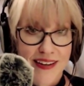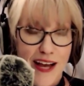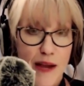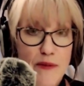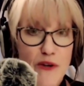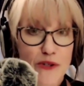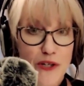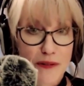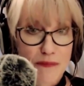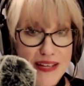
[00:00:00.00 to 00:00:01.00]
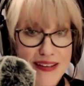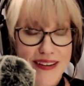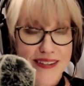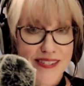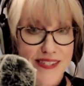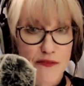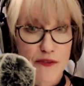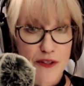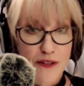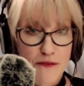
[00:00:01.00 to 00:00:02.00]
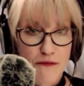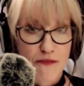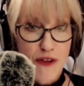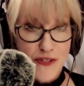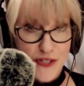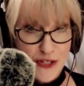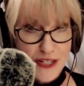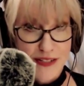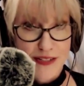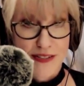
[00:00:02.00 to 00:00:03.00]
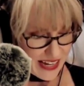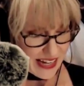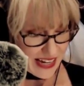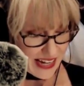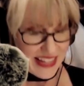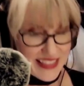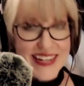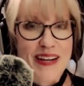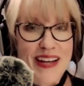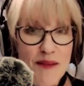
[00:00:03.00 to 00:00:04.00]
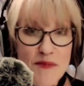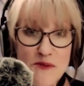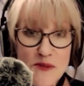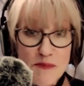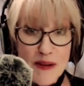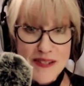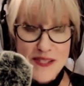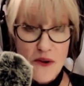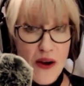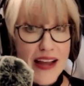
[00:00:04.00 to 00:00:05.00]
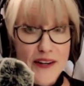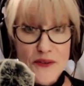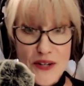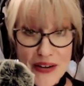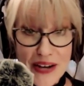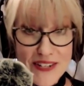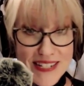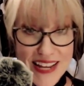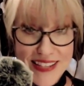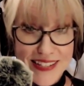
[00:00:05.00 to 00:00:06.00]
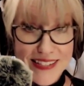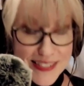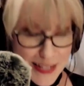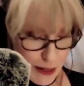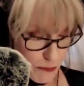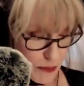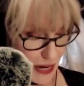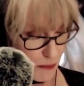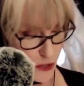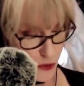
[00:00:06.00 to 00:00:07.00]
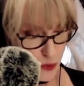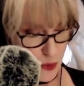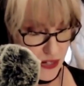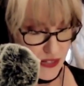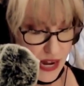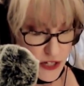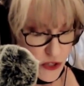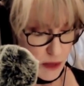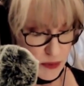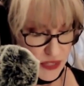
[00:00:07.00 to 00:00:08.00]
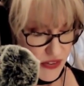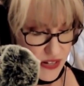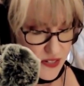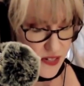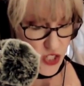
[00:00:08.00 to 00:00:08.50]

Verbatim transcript: I'm no good at making a civil falsehood. And then Emma's response, though, I don't know how to take this. But Emma's response, I do not believe any such